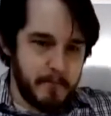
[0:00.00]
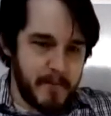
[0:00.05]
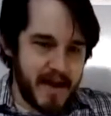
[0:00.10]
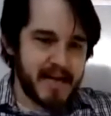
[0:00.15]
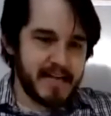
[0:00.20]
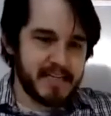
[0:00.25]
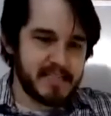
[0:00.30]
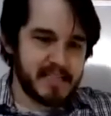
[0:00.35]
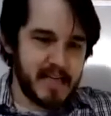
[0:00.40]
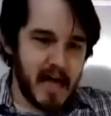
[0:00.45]

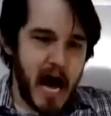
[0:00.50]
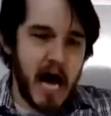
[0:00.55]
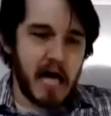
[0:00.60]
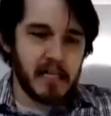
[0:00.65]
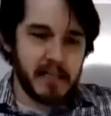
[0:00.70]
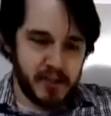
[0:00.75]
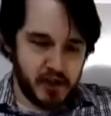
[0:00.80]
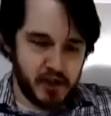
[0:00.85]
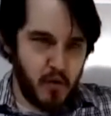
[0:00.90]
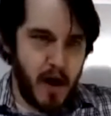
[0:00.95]
biggest
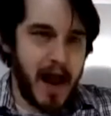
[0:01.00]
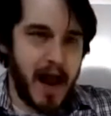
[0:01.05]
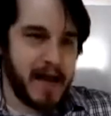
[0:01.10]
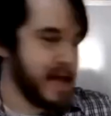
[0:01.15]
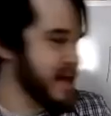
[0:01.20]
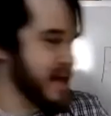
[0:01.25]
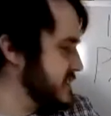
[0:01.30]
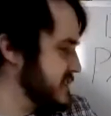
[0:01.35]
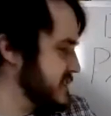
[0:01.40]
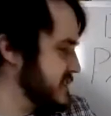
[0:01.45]
college
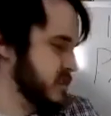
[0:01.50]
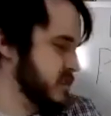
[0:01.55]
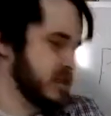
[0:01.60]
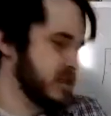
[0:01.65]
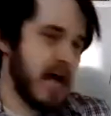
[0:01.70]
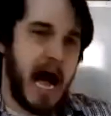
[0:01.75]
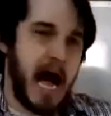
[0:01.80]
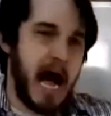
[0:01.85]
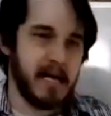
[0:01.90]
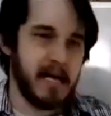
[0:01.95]
rankings
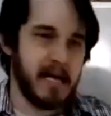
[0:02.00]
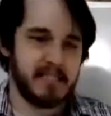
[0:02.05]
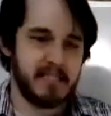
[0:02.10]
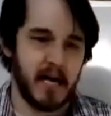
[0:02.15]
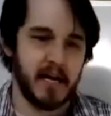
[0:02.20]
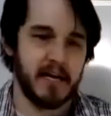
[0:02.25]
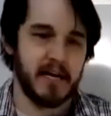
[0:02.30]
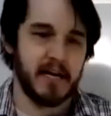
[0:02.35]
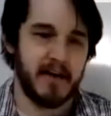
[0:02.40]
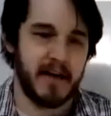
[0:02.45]

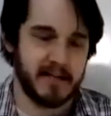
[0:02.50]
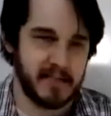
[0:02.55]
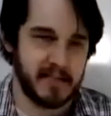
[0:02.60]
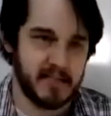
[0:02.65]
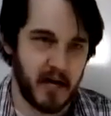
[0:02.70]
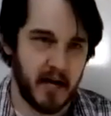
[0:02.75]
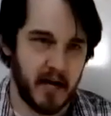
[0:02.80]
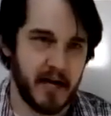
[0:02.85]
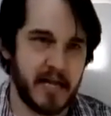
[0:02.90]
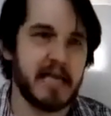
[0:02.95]
study that gets
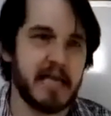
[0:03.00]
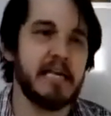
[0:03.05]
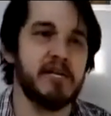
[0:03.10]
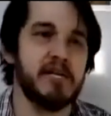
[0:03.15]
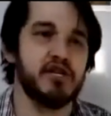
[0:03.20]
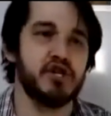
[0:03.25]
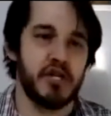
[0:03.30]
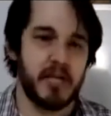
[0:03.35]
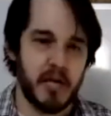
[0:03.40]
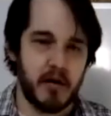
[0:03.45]
done
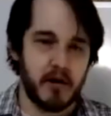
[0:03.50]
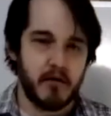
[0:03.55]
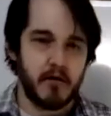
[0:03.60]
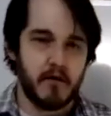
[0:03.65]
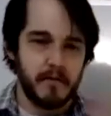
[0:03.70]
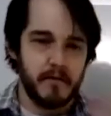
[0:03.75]
each year.